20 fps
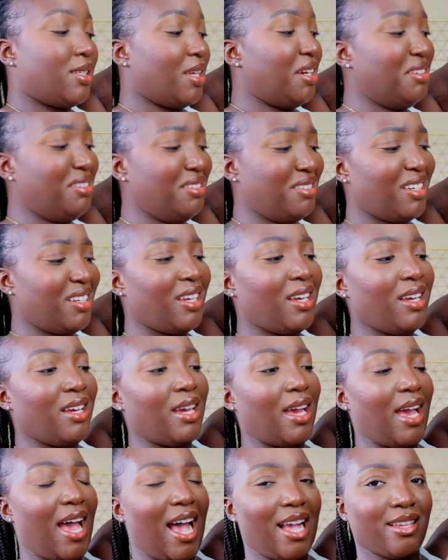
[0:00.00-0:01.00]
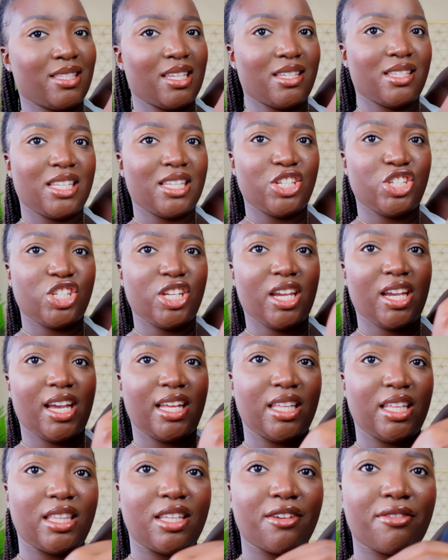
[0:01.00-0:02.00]
it has the stitching
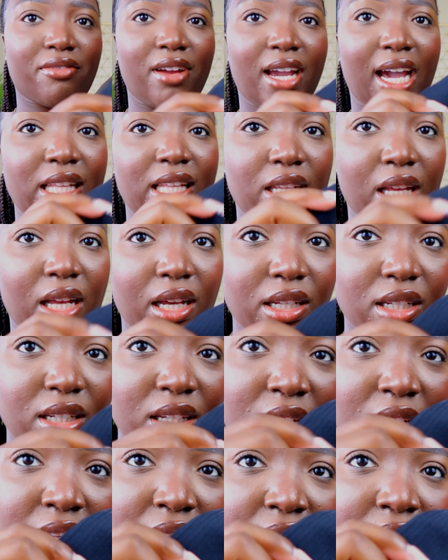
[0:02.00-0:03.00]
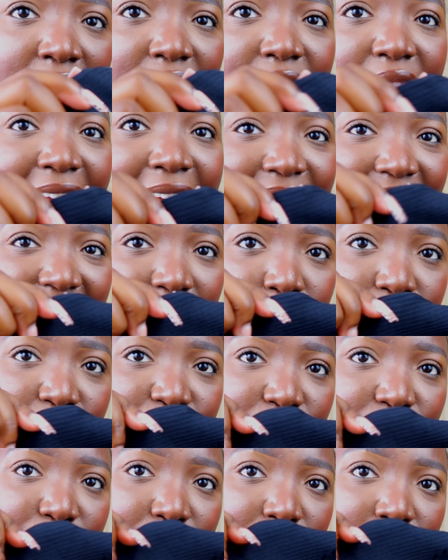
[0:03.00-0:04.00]
and a different kind of lining
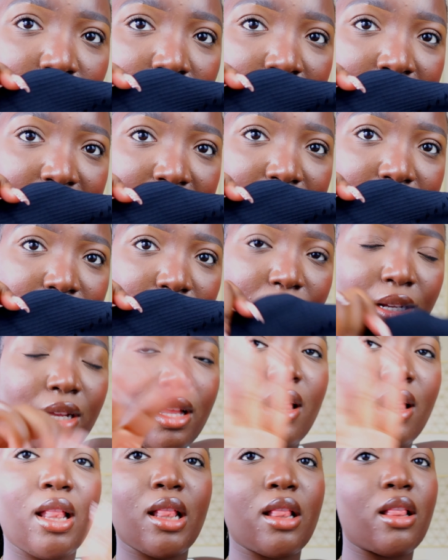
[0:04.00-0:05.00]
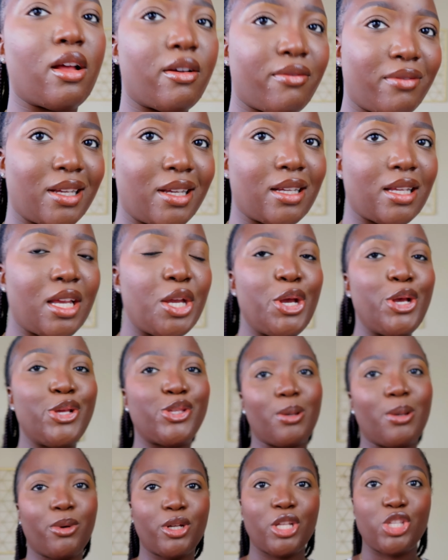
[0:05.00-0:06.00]
material on there. Love it.
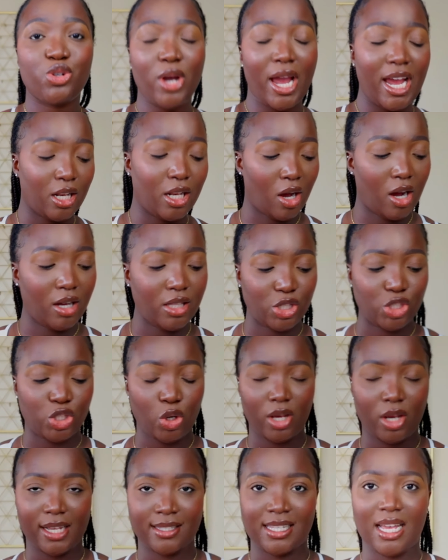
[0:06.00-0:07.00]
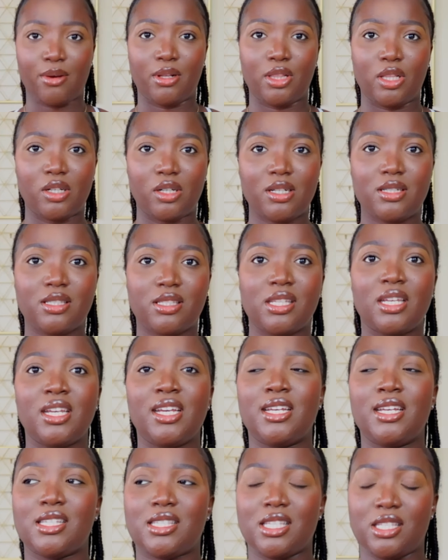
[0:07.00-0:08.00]
So I'm gonna try it on and show you guys how it looks.
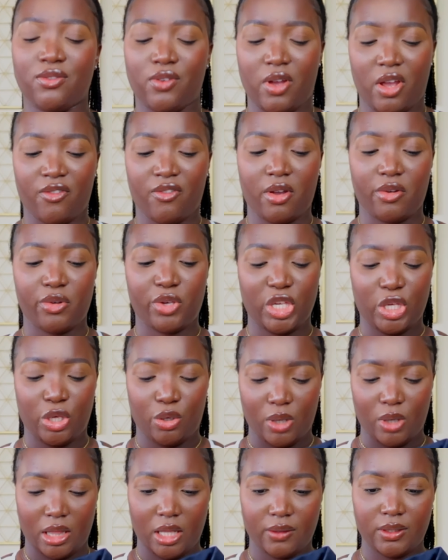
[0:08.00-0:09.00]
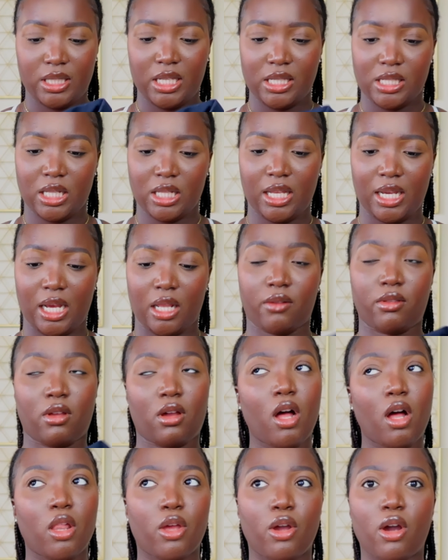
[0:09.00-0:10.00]
This is very, very cute. I love the detailing, I love the
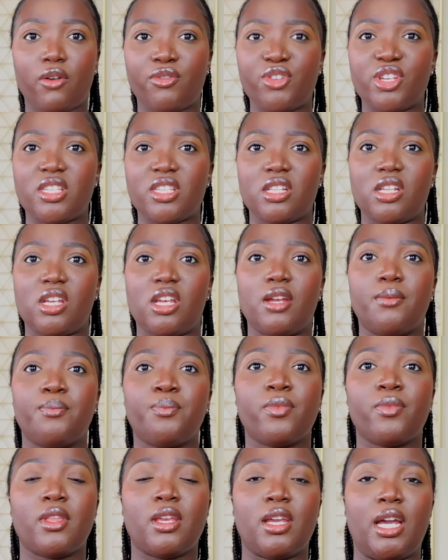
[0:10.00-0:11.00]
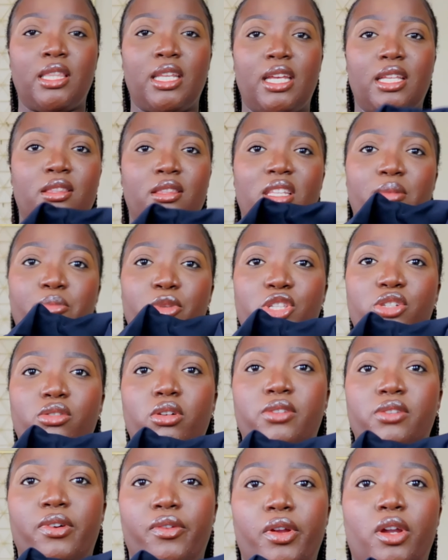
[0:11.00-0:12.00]
color, obviously. And then the material
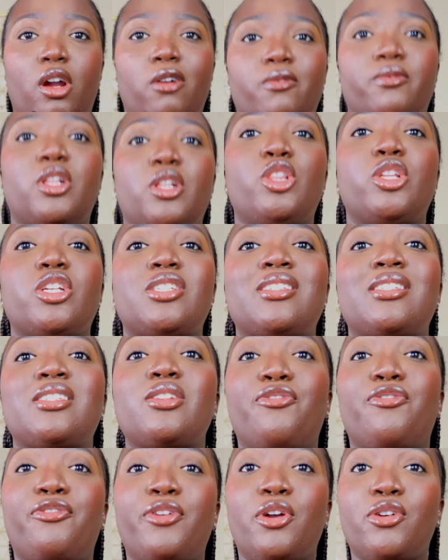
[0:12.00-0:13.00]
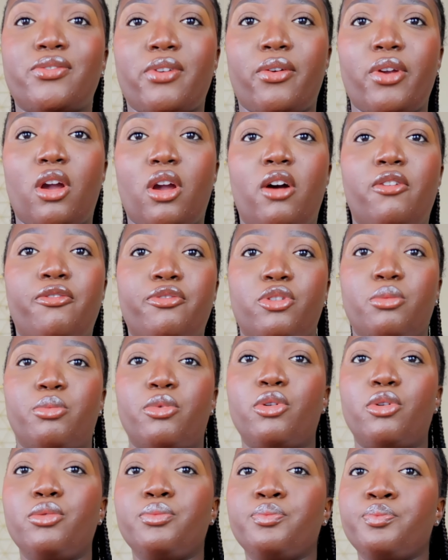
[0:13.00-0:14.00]
is very, feels very
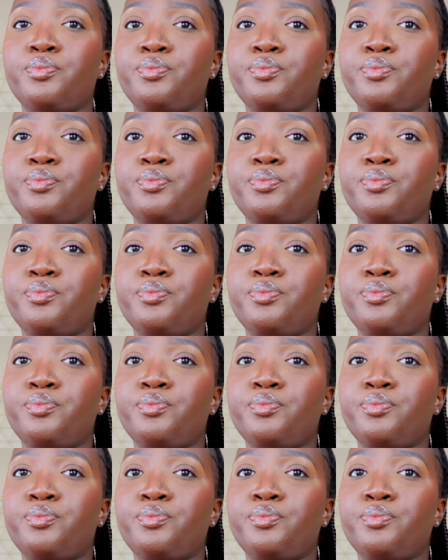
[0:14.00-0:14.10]
comfortable.